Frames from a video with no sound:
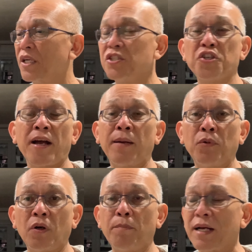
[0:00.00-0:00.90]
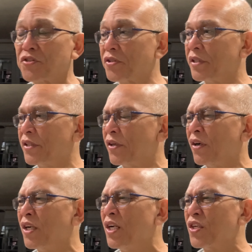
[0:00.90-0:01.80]
chime or buzzer, you
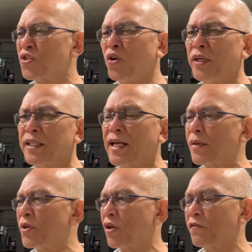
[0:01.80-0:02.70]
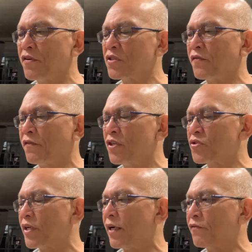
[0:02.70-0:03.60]
know. So it got me confused the first
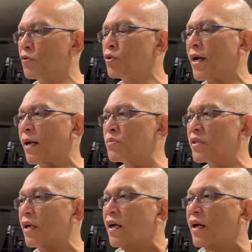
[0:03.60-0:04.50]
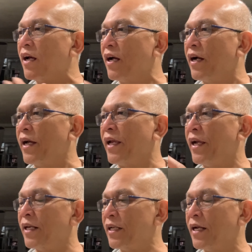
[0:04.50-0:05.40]
few times.
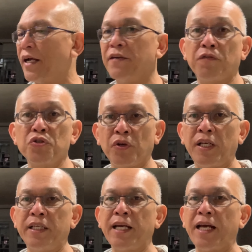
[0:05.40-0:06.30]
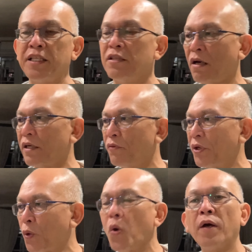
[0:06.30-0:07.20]
And unfortunately, I did not
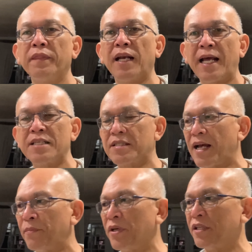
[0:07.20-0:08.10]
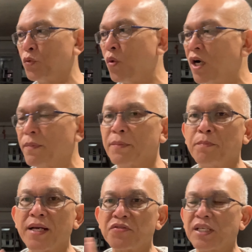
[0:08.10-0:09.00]
record the last time that it worked. But
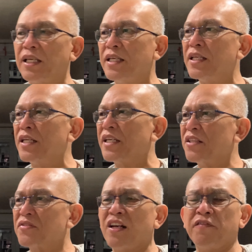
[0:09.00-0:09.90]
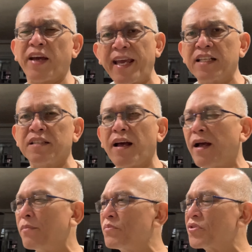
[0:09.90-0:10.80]
basically, instead of 8
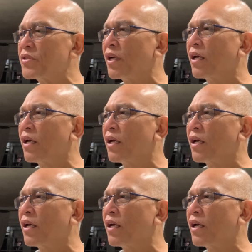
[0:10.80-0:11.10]
times